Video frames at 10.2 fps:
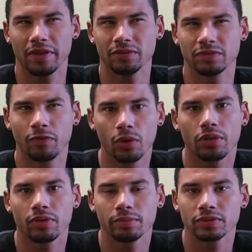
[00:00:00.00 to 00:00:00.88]
I think it was
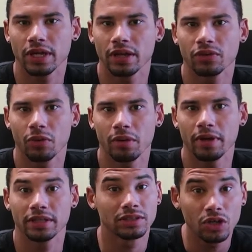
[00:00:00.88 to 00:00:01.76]
43% in 20
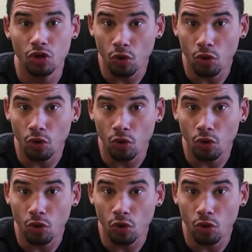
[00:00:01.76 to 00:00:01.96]
minutes.